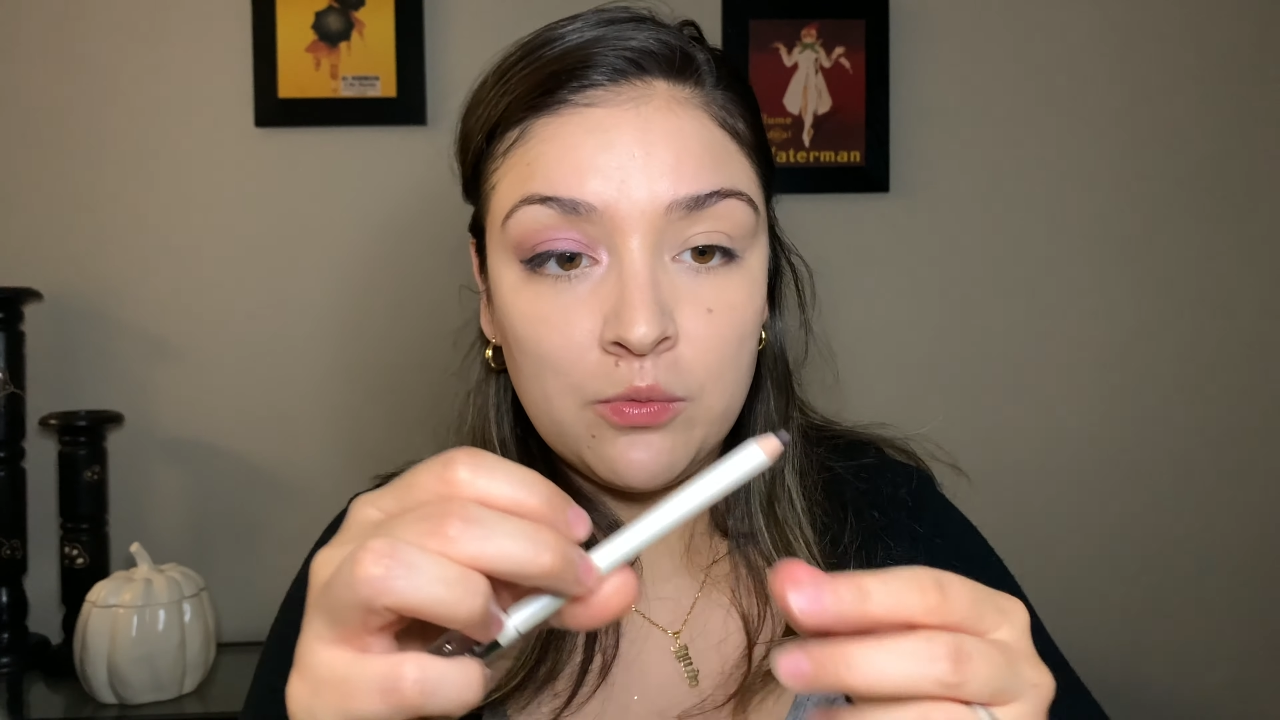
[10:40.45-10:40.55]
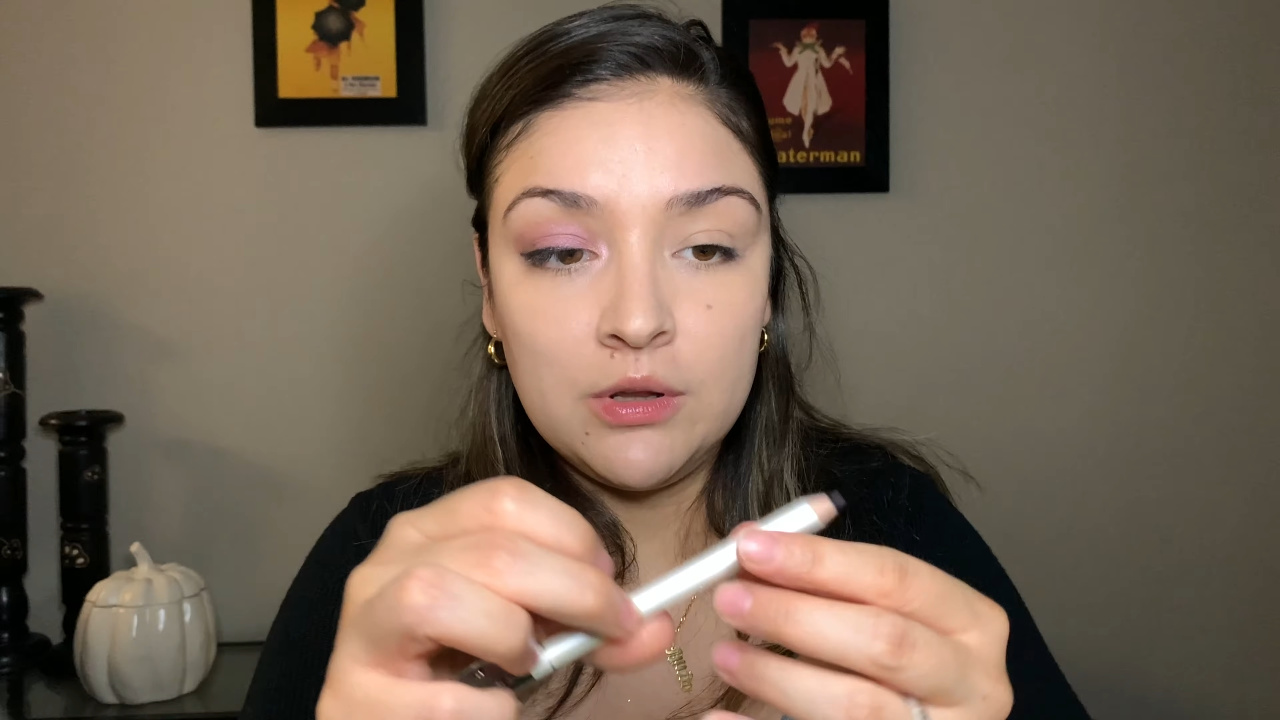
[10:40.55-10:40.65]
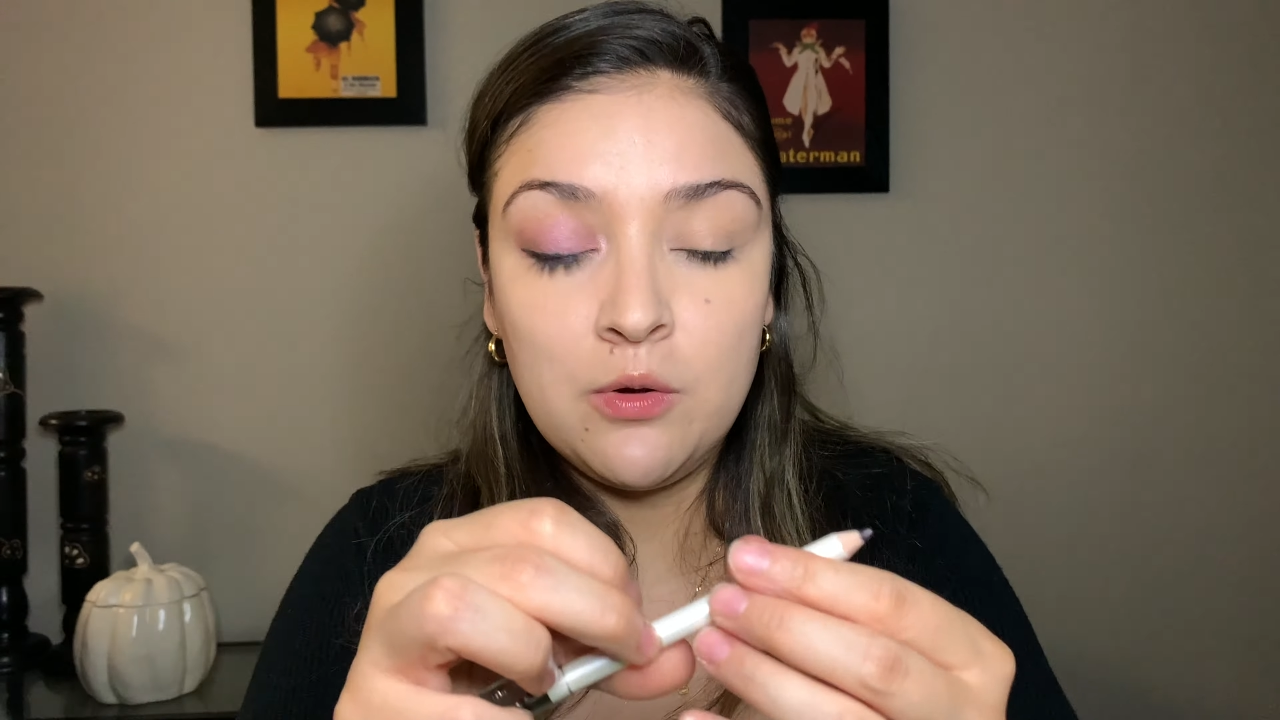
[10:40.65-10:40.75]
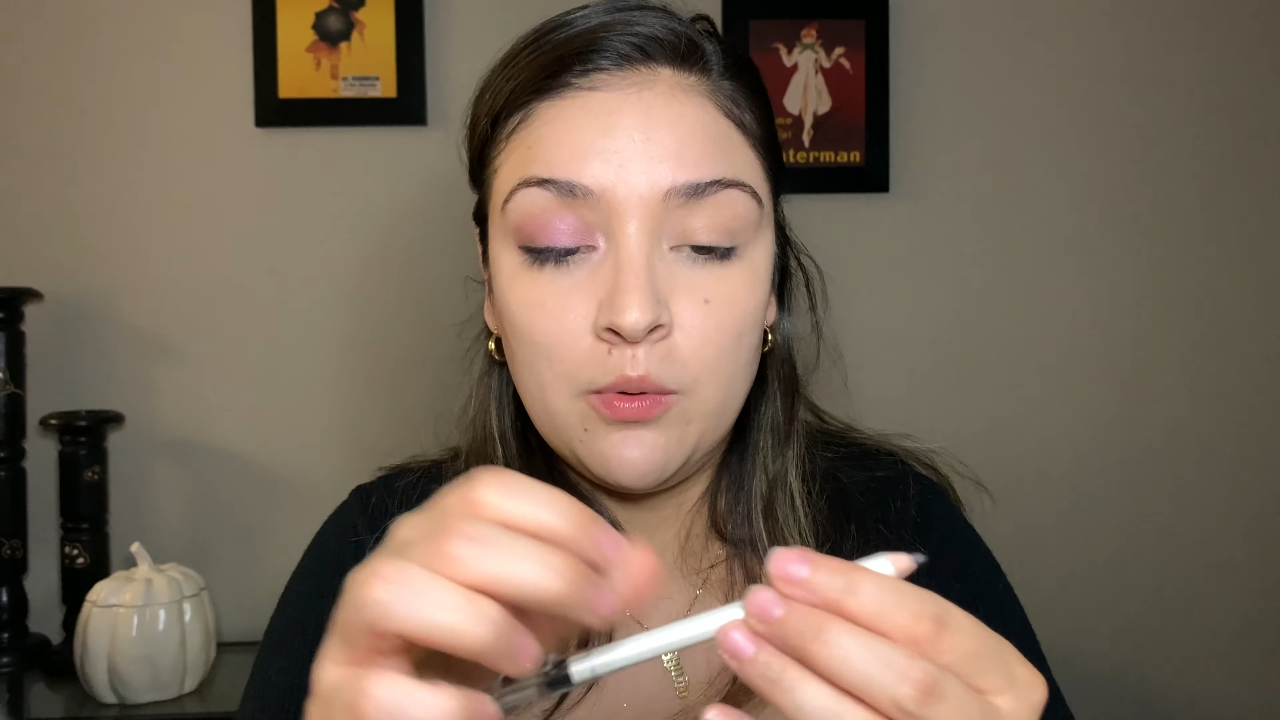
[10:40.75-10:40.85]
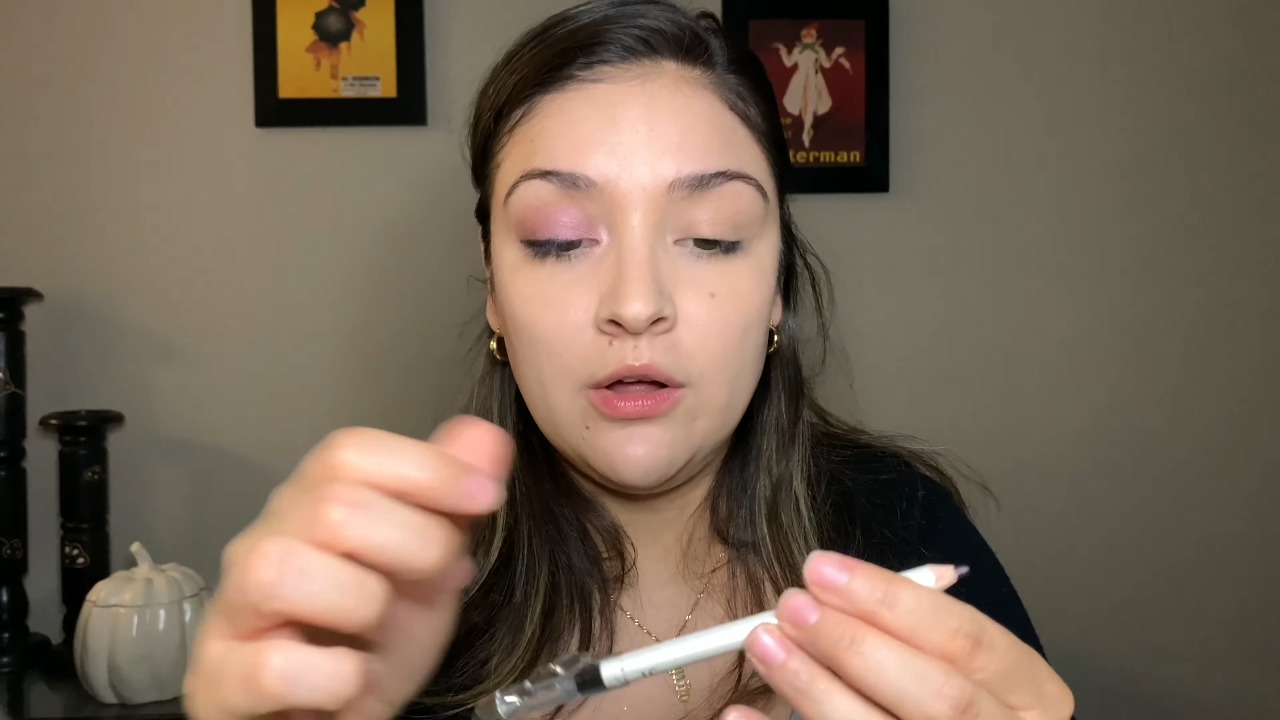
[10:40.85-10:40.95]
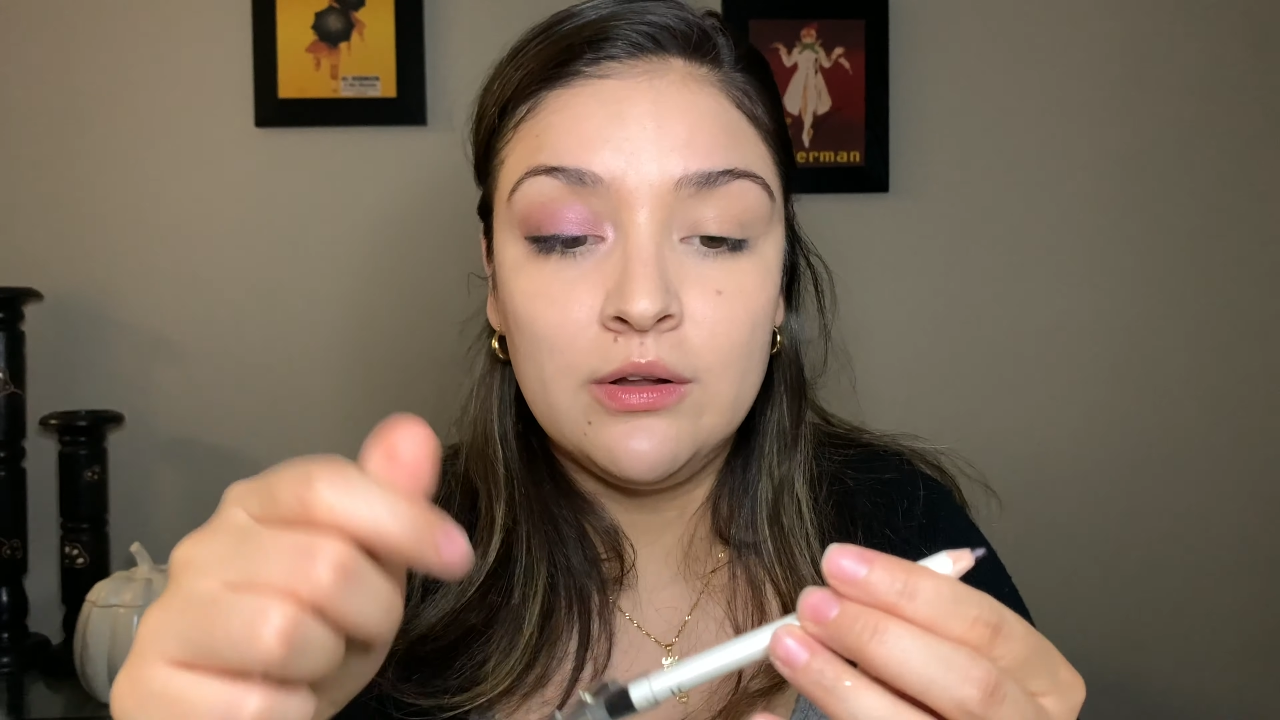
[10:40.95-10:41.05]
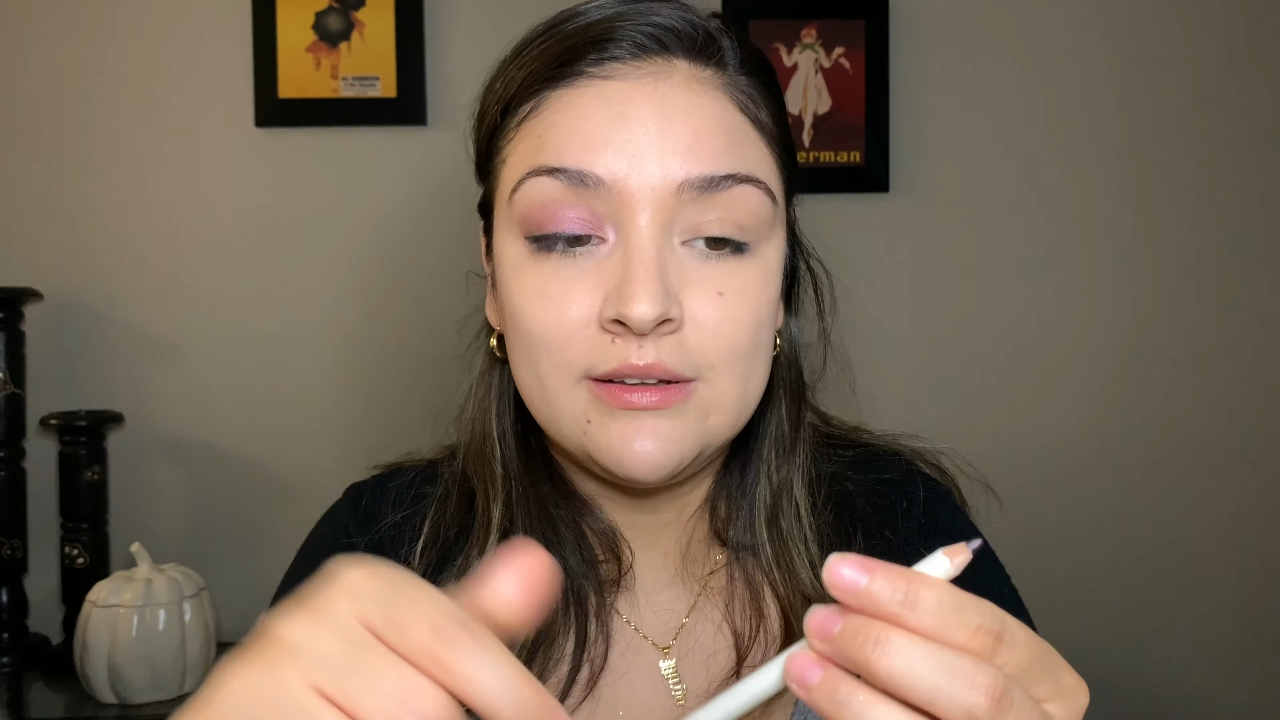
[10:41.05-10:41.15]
really well.